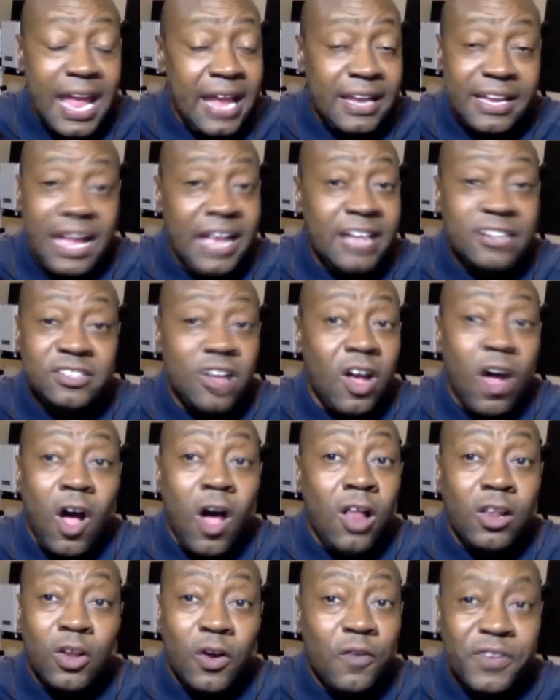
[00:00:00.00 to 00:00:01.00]
Kids
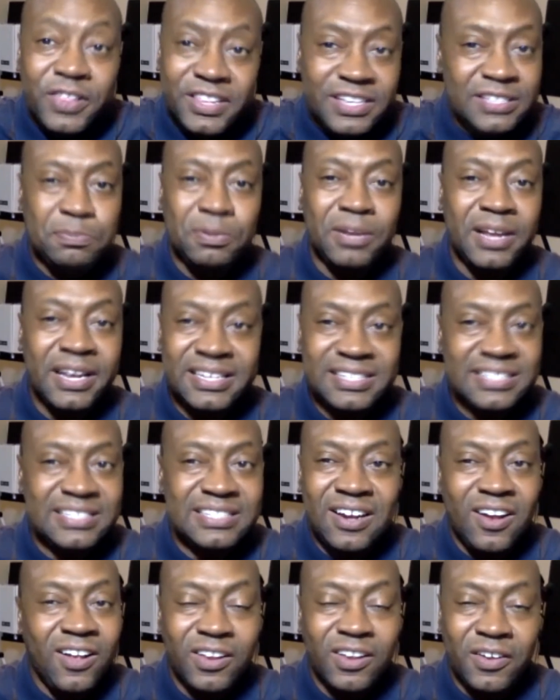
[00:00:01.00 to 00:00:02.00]
all over this place and
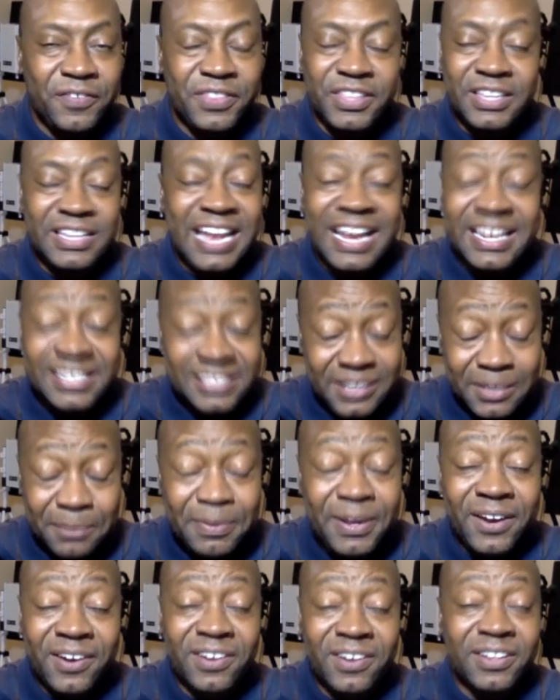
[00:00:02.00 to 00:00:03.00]
all over the nation
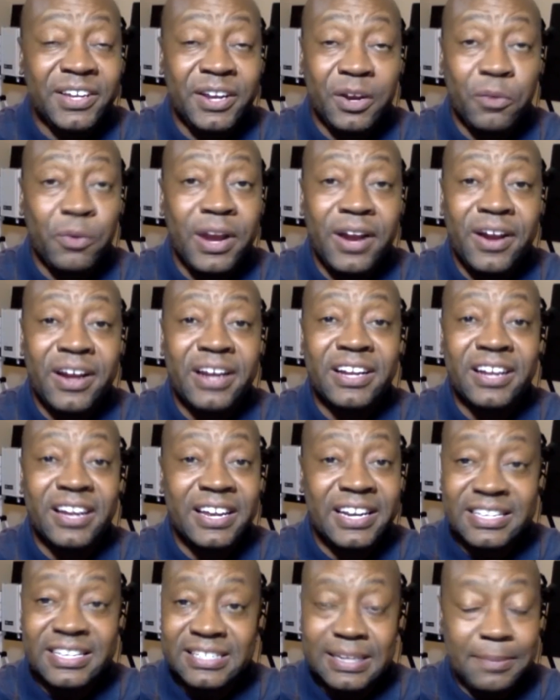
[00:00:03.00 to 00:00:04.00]
apparently are wearing
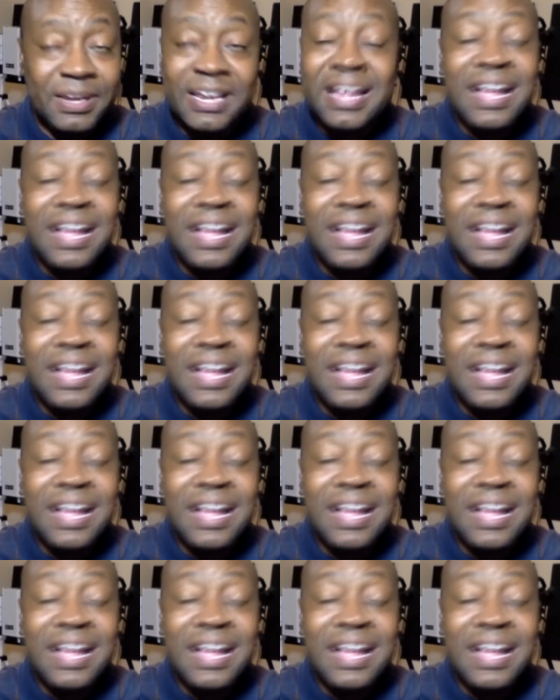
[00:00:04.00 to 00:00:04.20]
hoodies. I mean,